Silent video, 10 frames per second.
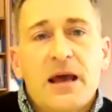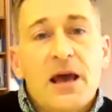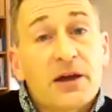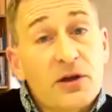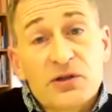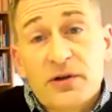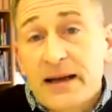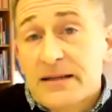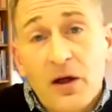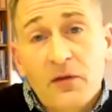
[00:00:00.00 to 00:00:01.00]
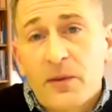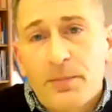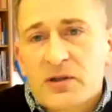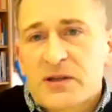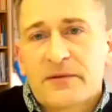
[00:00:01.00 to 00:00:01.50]
Go straight along the
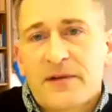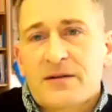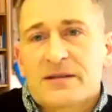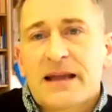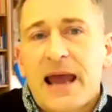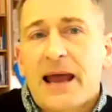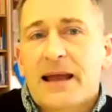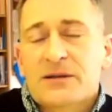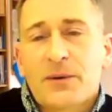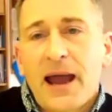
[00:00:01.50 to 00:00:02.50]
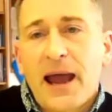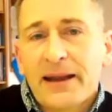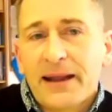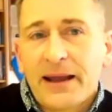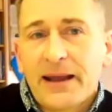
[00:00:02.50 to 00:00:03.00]
bottom of our square and
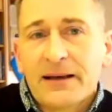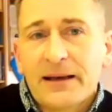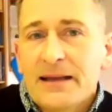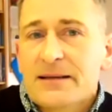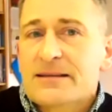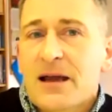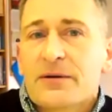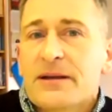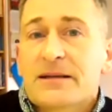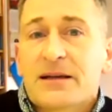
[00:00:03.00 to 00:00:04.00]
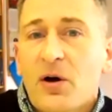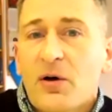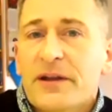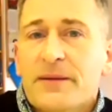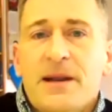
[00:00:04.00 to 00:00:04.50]
it leads us only to
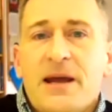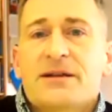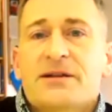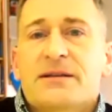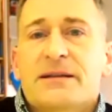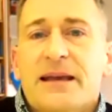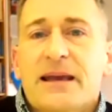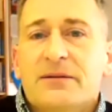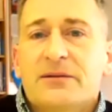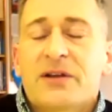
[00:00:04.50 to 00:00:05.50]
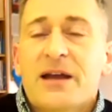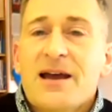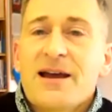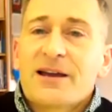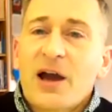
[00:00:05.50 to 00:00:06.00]
condemnation, to guilt.
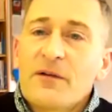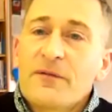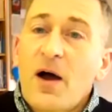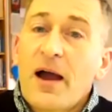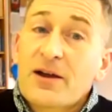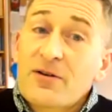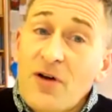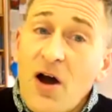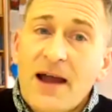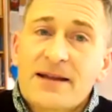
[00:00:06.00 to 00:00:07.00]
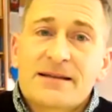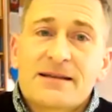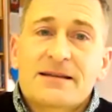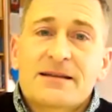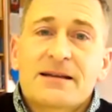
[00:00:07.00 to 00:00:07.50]
Go via
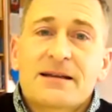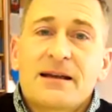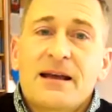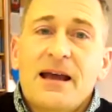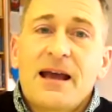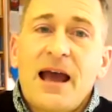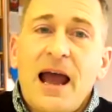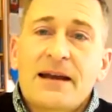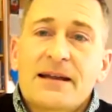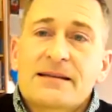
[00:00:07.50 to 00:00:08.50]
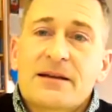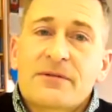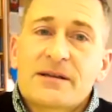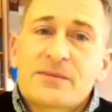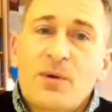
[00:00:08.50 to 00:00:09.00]
Christ and it's a
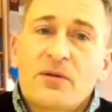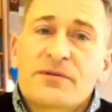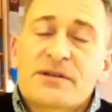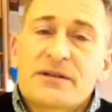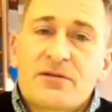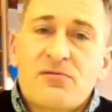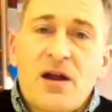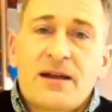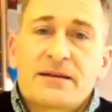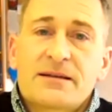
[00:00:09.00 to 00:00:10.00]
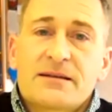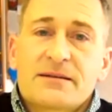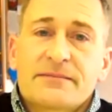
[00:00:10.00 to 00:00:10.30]
response to grace.